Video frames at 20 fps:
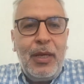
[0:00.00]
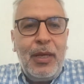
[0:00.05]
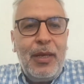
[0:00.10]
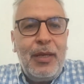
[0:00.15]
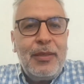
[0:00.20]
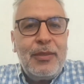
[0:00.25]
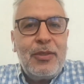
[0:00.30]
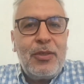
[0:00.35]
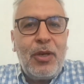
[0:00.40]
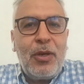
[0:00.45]

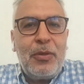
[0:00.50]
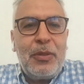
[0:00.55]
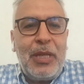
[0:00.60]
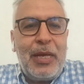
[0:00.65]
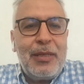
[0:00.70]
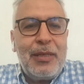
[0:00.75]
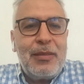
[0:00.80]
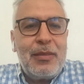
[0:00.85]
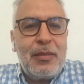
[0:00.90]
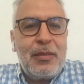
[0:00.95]
so
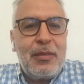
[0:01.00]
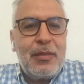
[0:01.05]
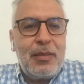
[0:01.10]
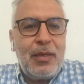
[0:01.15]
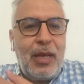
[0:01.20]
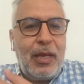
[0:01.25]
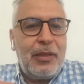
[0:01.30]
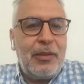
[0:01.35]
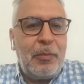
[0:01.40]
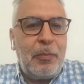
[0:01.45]
that
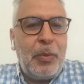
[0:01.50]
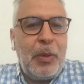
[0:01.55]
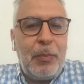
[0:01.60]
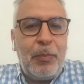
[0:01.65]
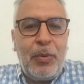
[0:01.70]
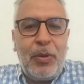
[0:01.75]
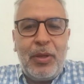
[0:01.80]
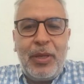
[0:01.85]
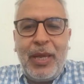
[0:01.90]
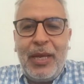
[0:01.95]
other
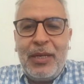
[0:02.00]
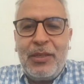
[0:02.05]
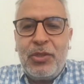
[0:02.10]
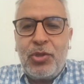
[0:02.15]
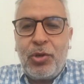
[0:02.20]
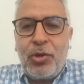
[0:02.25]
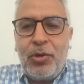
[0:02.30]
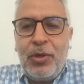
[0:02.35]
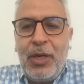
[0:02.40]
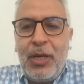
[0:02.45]
people can
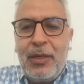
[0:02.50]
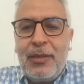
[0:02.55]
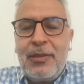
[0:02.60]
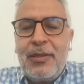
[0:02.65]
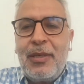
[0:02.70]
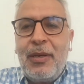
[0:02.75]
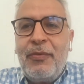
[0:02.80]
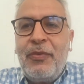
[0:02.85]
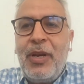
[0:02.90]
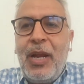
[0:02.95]
join
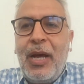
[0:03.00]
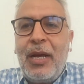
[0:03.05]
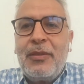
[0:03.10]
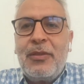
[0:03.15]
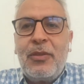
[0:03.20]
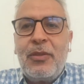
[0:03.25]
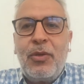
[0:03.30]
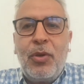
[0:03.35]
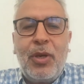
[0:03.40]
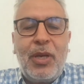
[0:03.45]
us. If
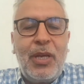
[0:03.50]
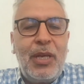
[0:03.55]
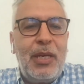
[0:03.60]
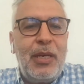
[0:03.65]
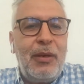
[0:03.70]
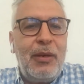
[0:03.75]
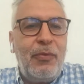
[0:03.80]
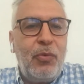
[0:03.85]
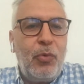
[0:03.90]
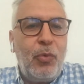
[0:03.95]
not, you
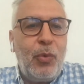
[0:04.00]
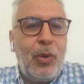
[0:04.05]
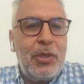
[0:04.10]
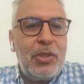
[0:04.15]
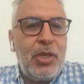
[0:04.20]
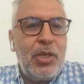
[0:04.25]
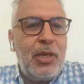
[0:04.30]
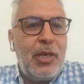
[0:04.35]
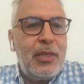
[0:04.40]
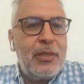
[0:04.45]
can, if you're
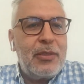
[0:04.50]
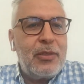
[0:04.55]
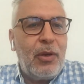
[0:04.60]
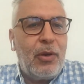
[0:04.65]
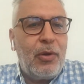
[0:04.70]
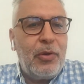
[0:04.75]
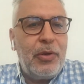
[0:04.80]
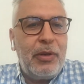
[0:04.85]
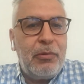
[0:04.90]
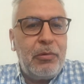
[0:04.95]
watching this
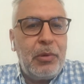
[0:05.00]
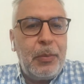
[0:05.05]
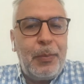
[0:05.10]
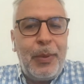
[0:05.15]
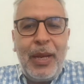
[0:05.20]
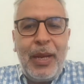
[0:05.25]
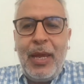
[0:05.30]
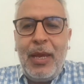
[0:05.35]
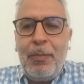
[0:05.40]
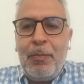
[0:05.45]
on a
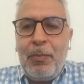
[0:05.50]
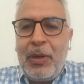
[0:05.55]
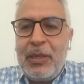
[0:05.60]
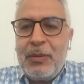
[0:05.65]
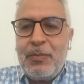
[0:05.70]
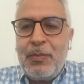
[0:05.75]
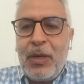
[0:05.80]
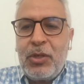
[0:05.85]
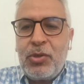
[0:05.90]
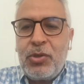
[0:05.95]
replay,
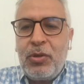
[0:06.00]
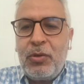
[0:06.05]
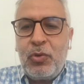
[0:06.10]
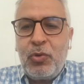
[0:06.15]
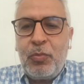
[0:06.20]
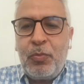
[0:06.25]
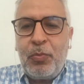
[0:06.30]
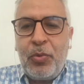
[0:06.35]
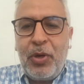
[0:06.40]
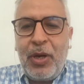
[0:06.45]
please make sure
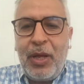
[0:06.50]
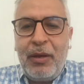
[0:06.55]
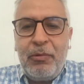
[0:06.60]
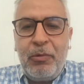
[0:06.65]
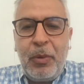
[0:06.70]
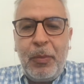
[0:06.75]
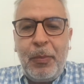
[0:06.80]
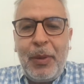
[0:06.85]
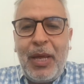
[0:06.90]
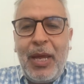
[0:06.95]
to put a
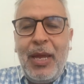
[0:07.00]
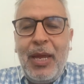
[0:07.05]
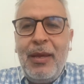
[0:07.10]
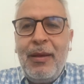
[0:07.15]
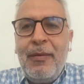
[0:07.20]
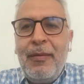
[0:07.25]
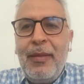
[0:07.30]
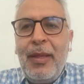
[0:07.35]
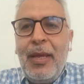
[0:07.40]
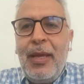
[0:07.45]
replay.
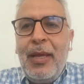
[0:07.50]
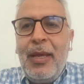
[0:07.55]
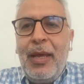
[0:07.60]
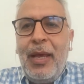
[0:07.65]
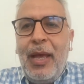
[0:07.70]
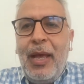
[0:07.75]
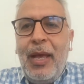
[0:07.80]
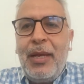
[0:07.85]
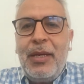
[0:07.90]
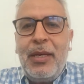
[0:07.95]

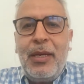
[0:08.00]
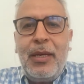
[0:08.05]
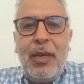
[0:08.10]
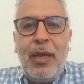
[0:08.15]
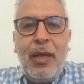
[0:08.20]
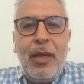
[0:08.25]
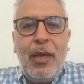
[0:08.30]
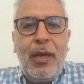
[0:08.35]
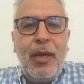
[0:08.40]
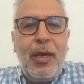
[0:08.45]
And
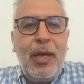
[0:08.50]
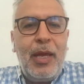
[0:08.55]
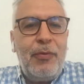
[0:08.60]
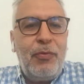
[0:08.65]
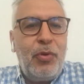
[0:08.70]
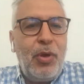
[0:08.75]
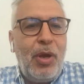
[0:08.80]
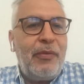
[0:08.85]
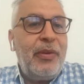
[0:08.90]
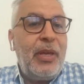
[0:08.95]

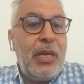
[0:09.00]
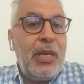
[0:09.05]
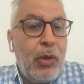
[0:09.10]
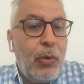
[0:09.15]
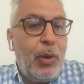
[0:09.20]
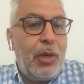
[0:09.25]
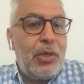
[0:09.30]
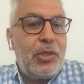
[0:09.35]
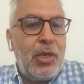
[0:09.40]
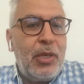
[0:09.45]
if you have any
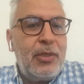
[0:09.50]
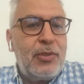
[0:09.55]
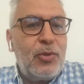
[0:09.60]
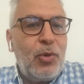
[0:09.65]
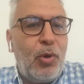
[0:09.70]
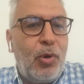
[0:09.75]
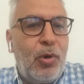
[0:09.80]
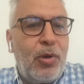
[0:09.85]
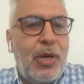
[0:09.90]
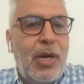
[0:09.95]
questions
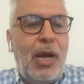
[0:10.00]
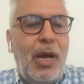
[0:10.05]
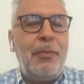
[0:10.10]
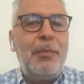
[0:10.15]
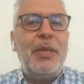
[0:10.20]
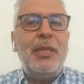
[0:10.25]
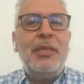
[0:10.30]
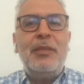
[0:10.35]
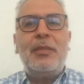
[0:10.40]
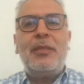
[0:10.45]
or
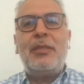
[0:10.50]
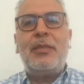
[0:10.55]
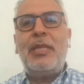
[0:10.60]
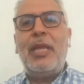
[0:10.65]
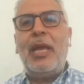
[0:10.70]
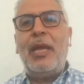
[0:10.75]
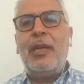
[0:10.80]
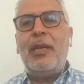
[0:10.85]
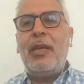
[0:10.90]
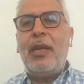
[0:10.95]
comments,
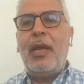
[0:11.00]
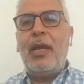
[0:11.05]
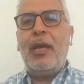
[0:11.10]
then